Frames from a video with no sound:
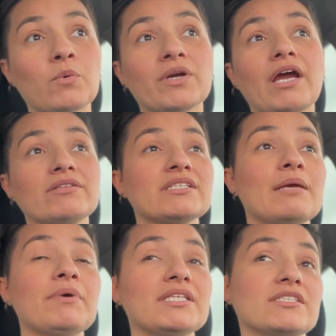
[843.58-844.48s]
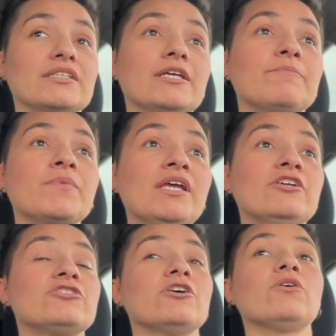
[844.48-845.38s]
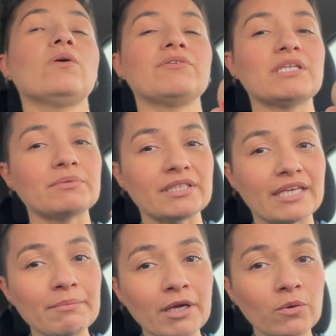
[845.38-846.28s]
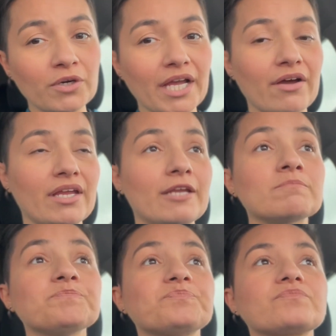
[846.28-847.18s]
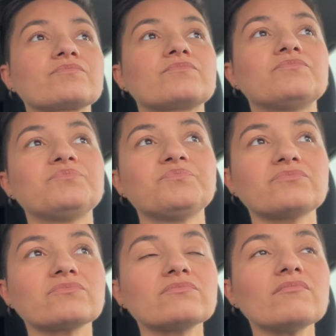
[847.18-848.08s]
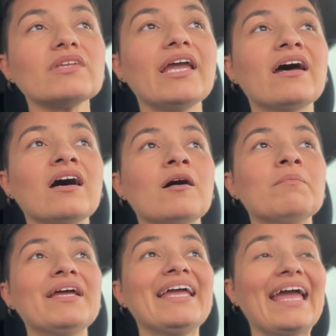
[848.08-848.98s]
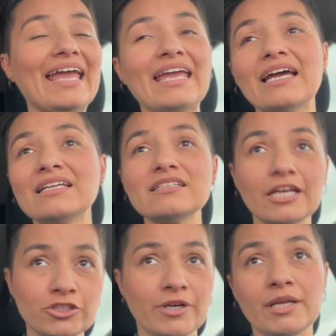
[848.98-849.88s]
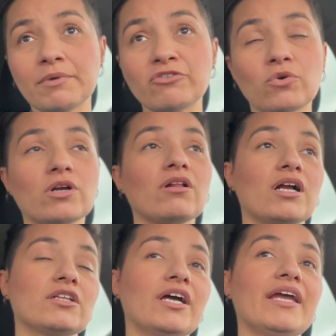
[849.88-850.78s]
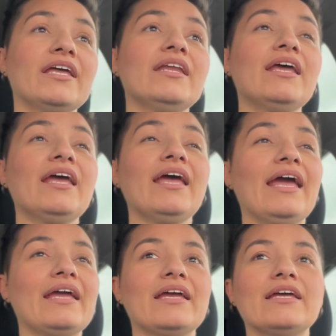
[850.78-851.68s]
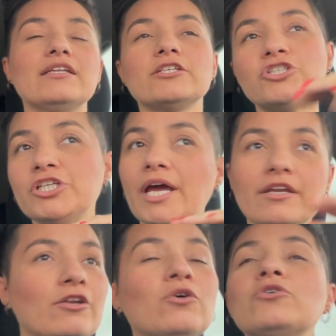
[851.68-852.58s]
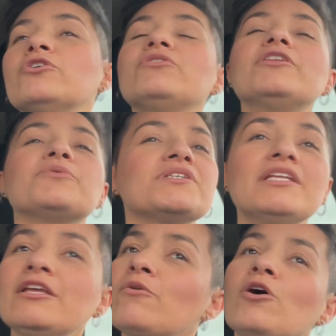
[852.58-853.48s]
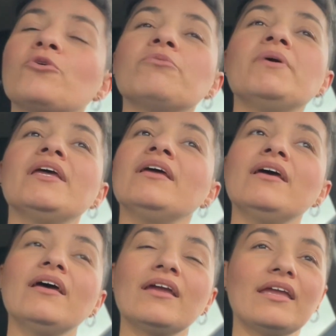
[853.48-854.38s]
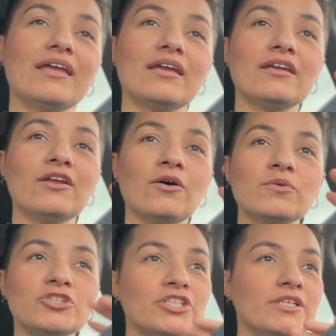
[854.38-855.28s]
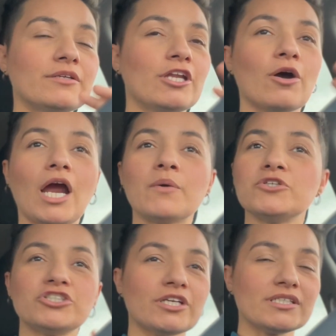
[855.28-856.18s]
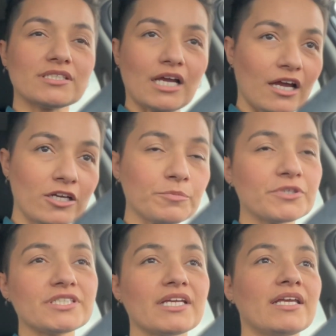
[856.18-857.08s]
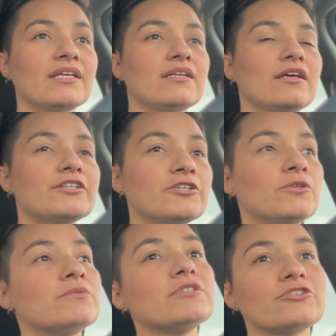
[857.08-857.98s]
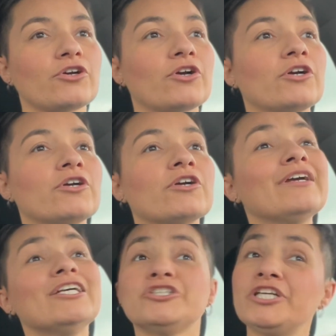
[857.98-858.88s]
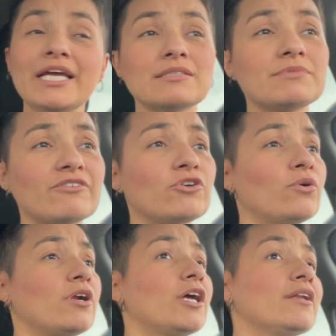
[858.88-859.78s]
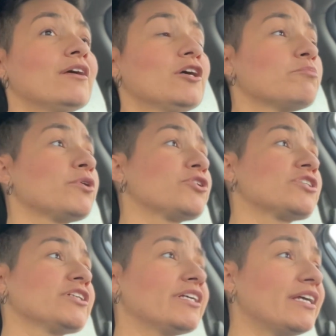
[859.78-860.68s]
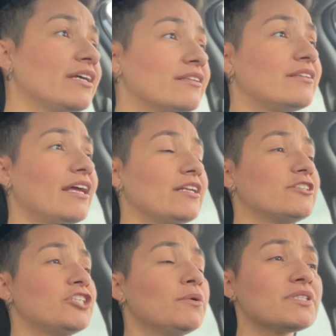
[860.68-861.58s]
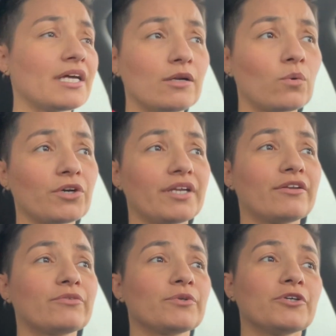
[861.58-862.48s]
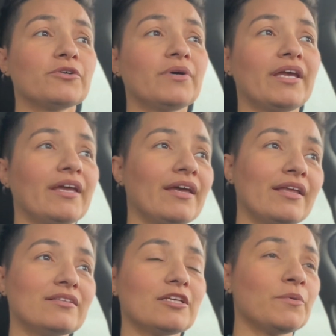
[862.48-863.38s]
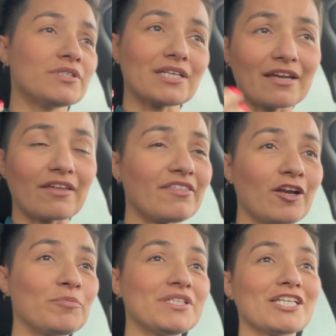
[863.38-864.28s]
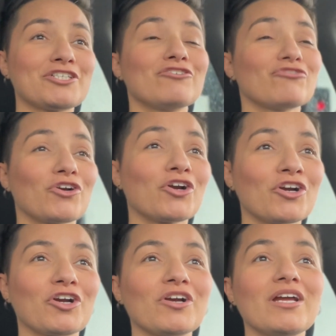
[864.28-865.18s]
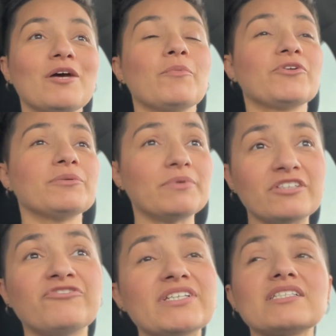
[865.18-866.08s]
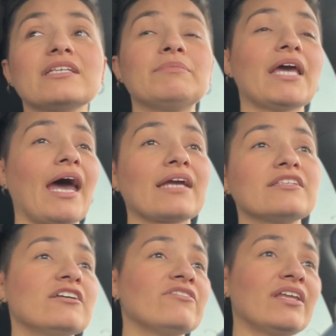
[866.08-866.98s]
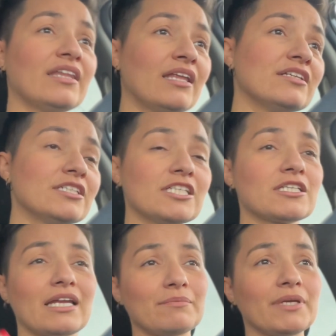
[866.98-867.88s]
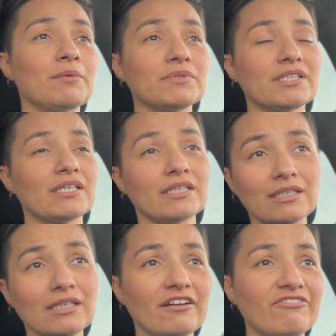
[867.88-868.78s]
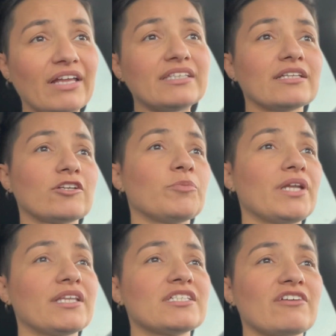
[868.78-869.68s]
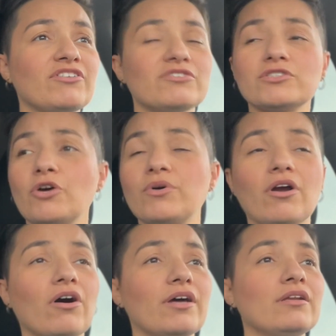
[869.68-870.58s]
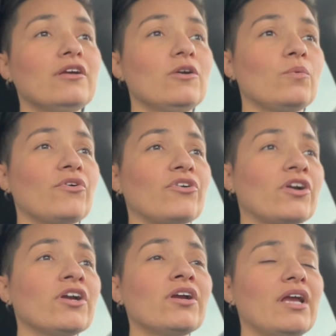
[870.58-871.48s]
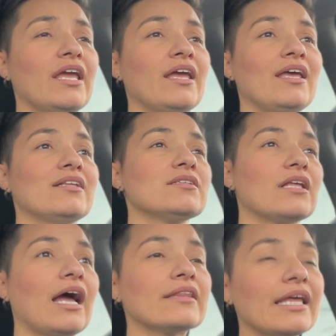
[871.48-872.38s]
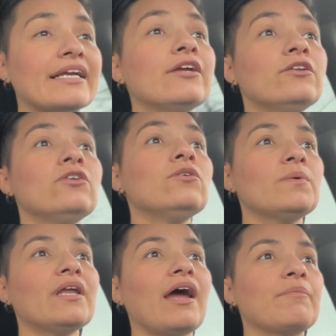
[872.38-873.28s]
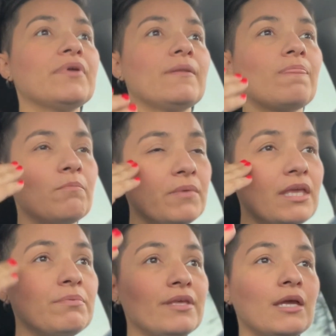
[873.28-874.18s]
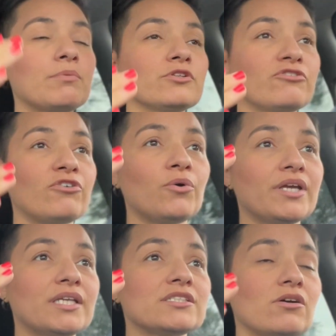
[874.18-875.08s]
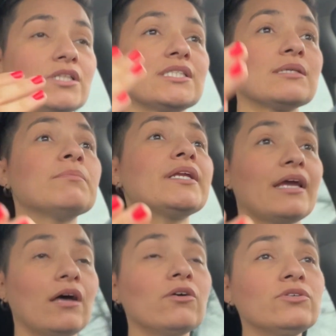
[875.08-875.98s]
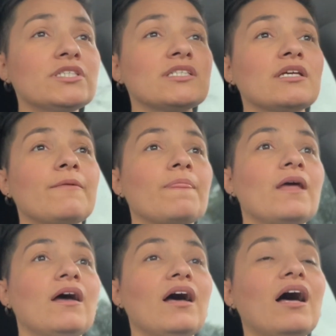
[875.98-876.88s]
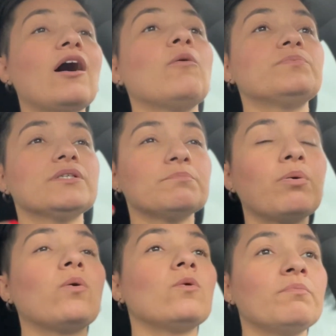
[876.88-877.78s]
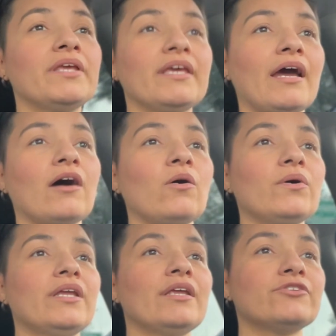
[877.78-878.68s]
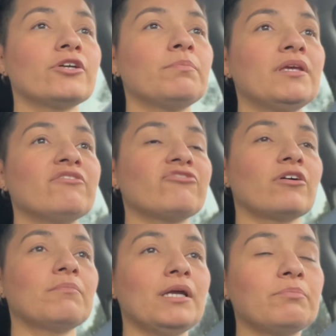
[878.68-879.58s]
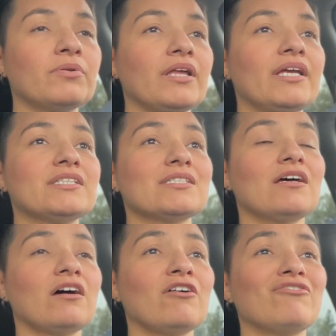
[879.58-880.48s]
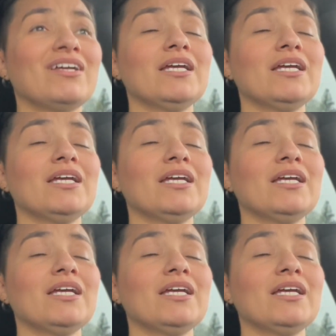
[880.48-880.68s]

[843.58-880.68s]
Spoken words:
workout today, basically. So I was able to get my workout in, and I trained my 4 o'clock client, and she had no clue that there was anything wrong with me. I was just 100% attuned to her. She had some stuff going on personally that she was kind of working through, and it was like a therapy session for her, both to be physically be active and then to just kind of be able to vent a little bit of the stuff that was going on with her. And like I knew would happen, me being able to focus on somebody else helped pull me out, and it took me from a place of